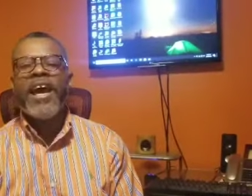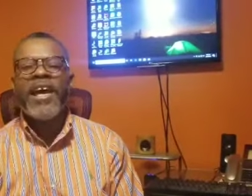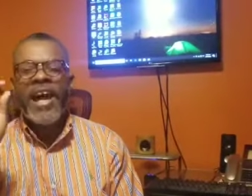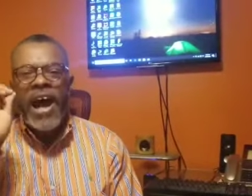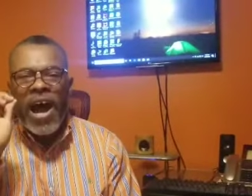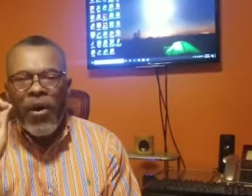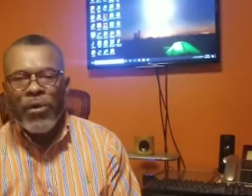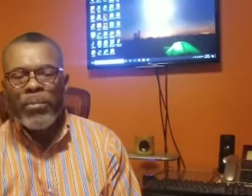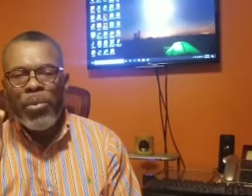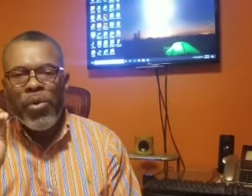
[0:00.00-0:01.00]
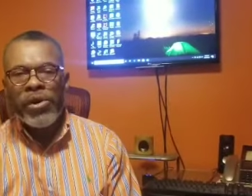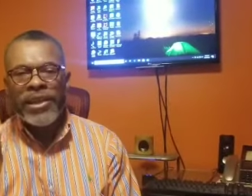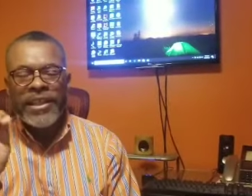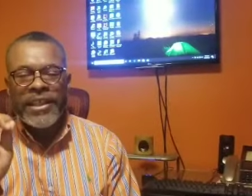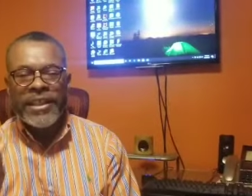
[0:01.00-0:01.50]
And how
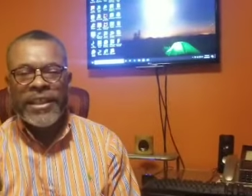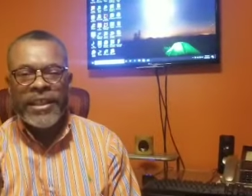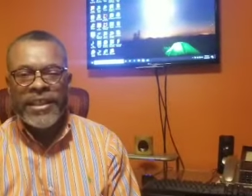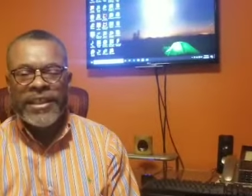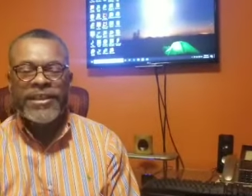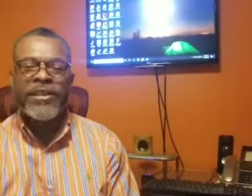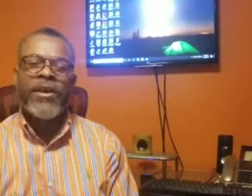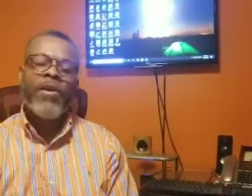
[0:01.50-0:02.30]
important it is